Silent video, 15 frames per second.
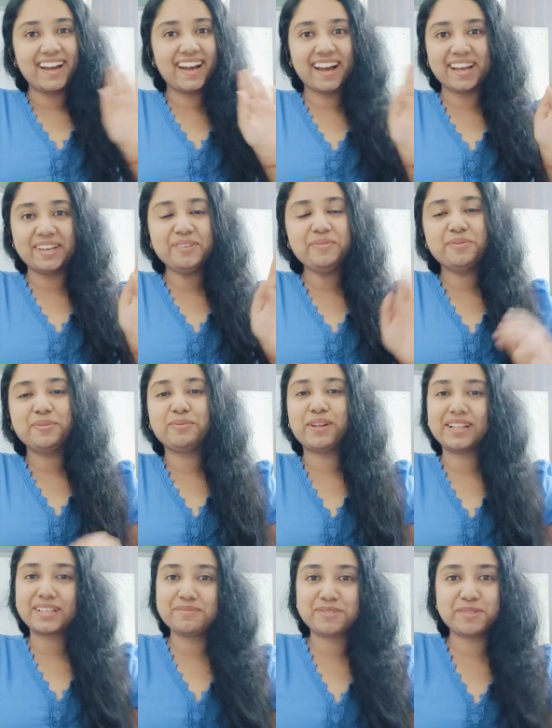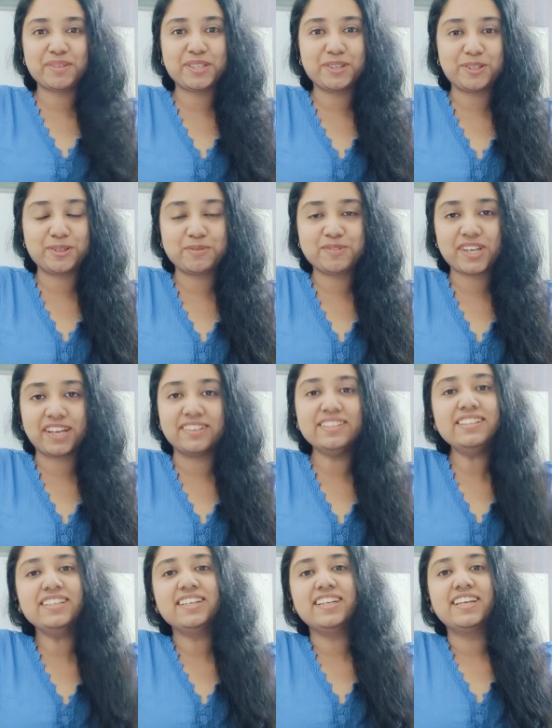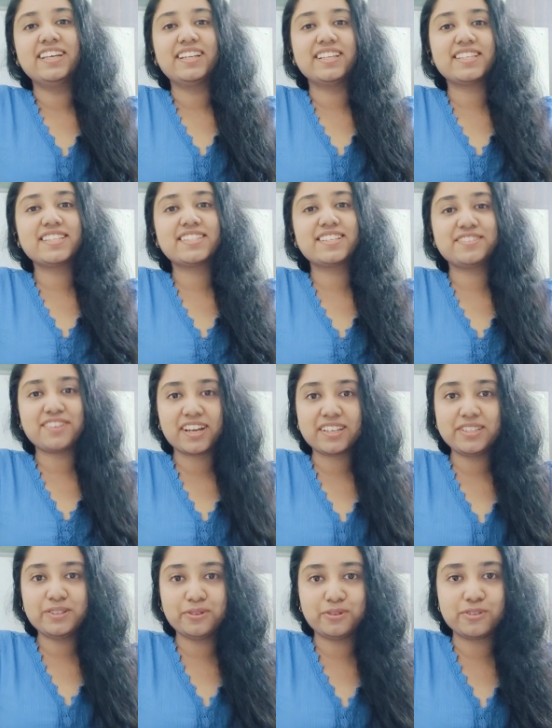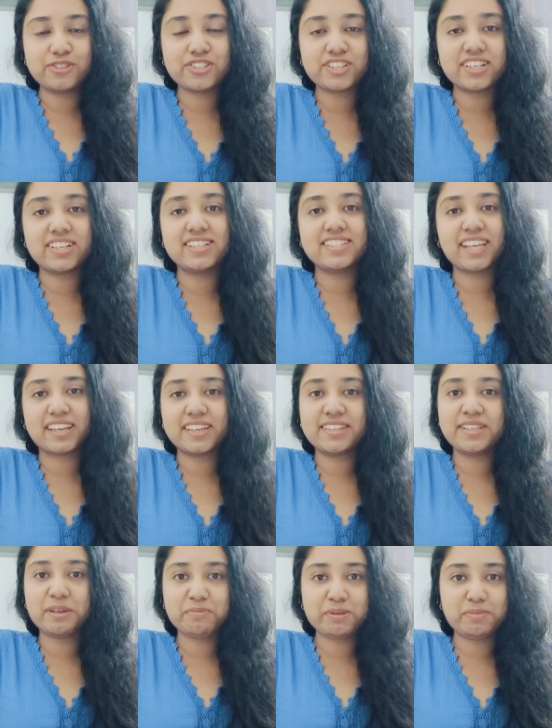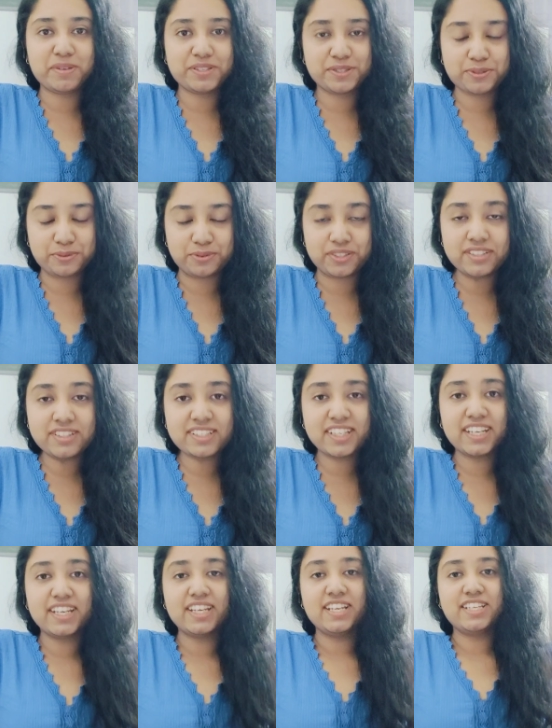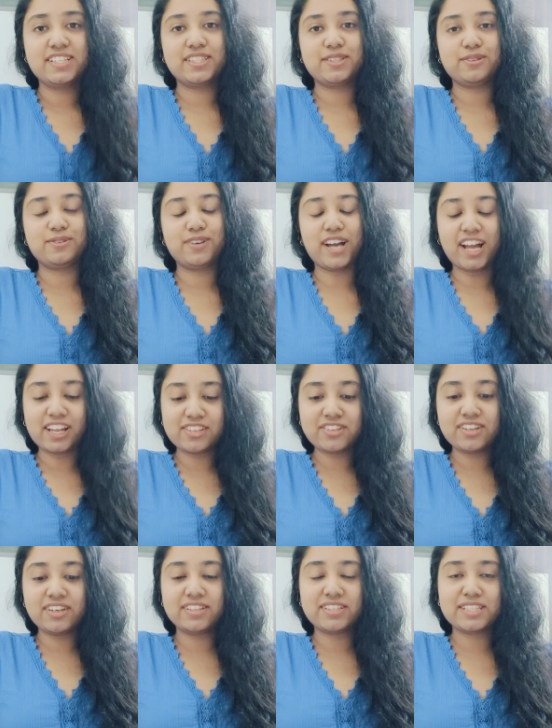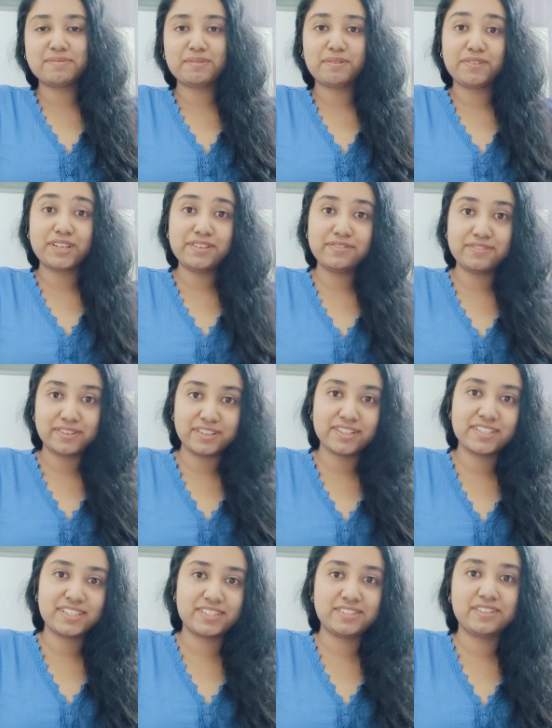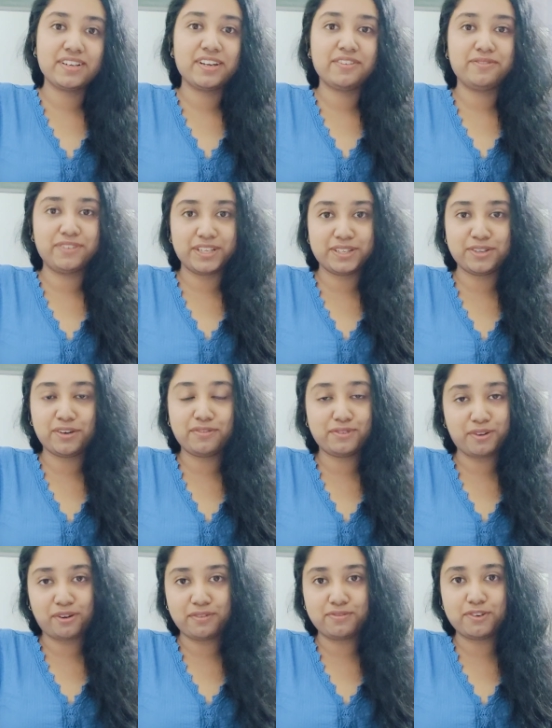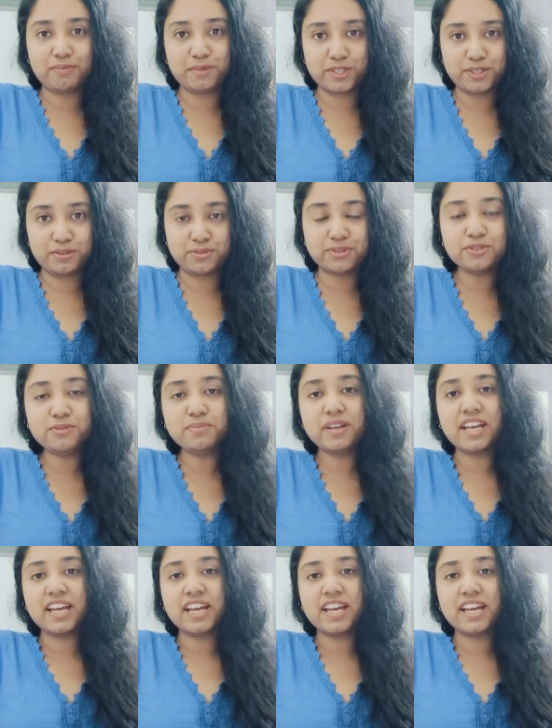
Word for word: Hi, welcome to my YouTube channel. This is Indrani Ghosh, a second year MBBS student. So actually this is my very first video of long form on YouTube,